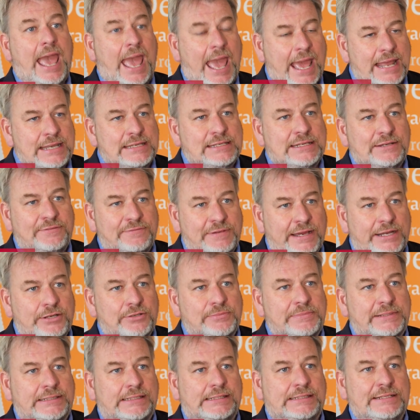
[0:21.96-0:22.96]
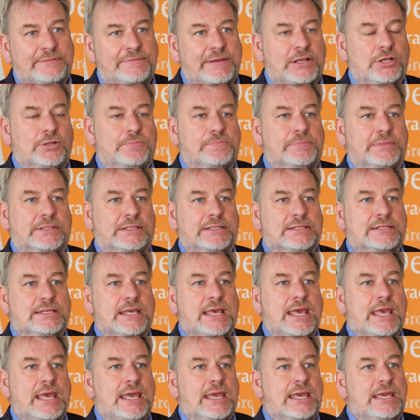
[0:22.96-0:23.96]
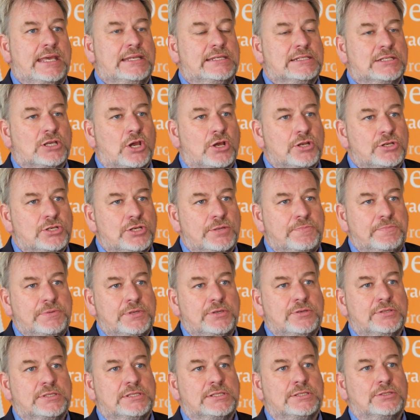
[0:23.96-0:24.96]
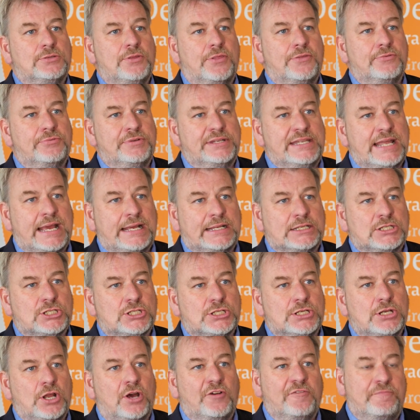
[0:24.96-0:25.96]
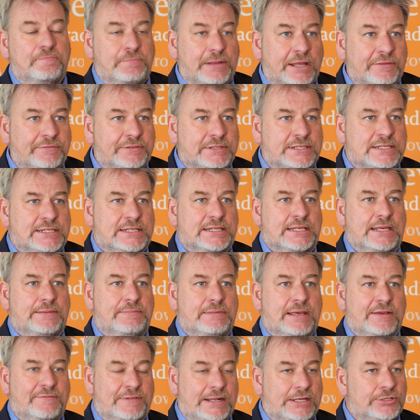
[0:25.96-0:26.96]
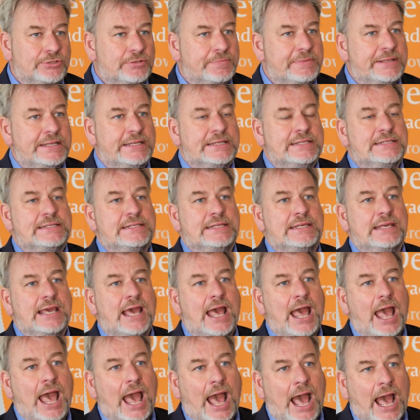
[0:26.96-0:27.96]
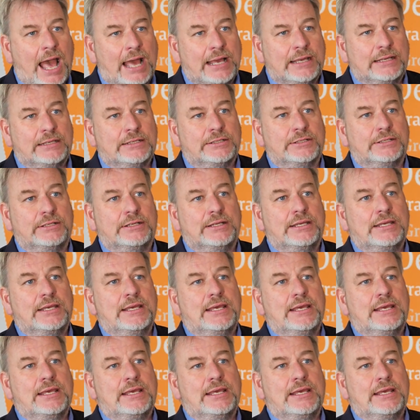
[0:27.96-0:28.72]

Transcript: and environmental development. It contributes to the reduction of poverty, vulnerability, hunger.